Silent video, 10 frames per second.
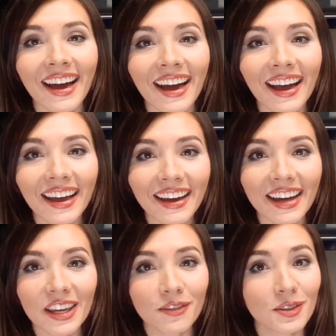Hi,
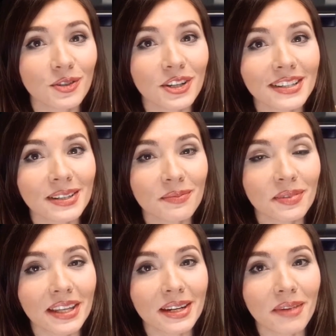if you just
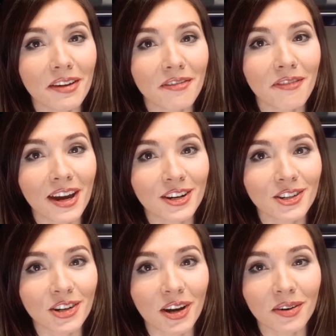completed my Fire
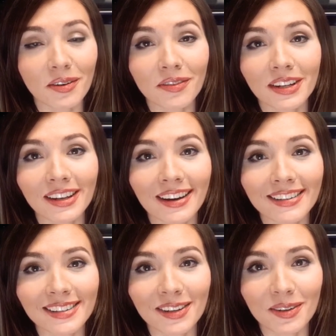Chakra
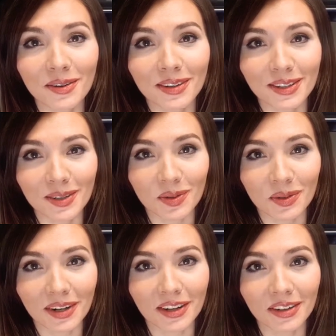Vinyasa yoga
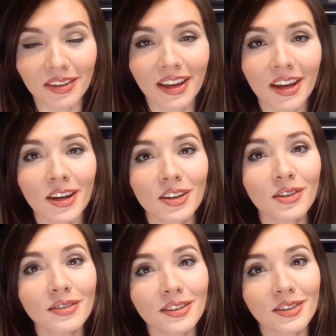tutorial,
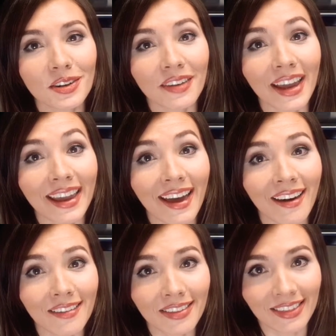you deserve a
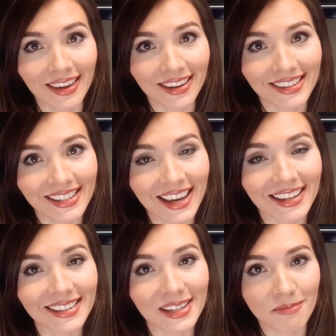healthy,
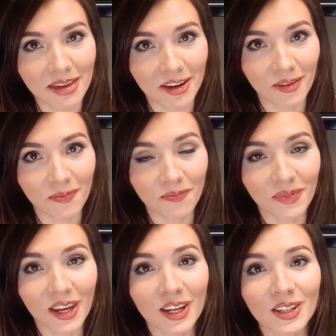tasty meal.
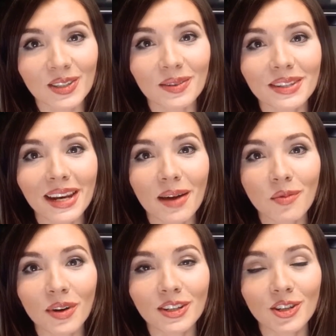So today I'm
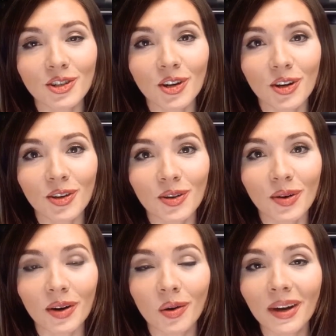going to show you a
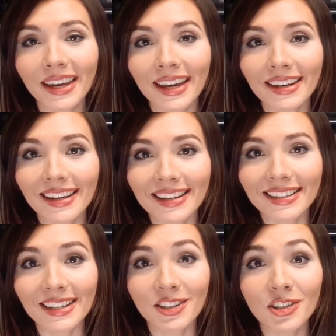quick and
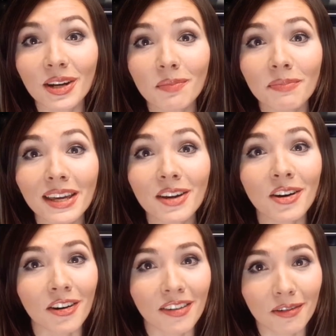easy chickpea
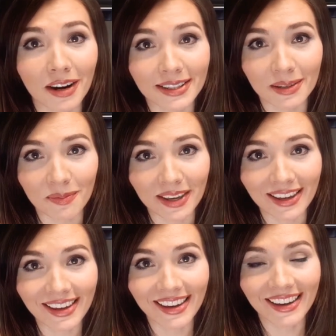curry recipe.